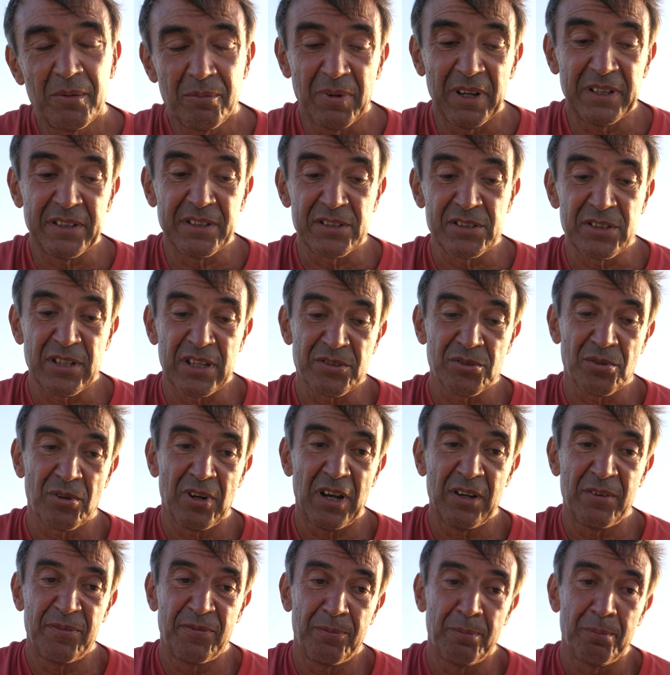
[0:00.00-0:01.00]
but it's as
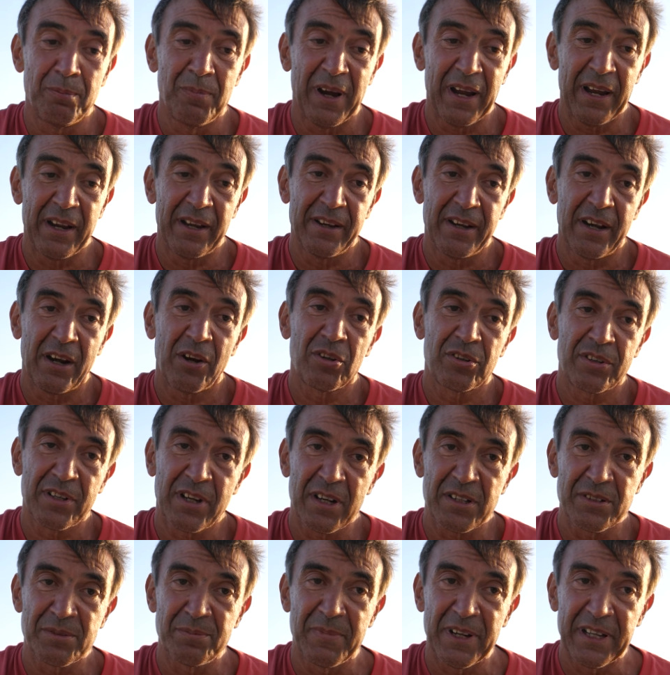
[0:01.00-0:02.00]
well by
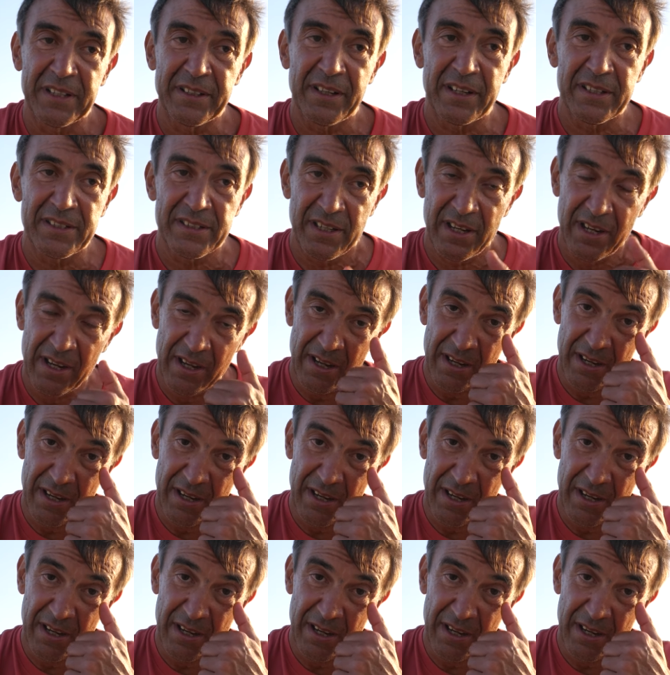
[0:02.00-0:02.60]
neurotransmitters,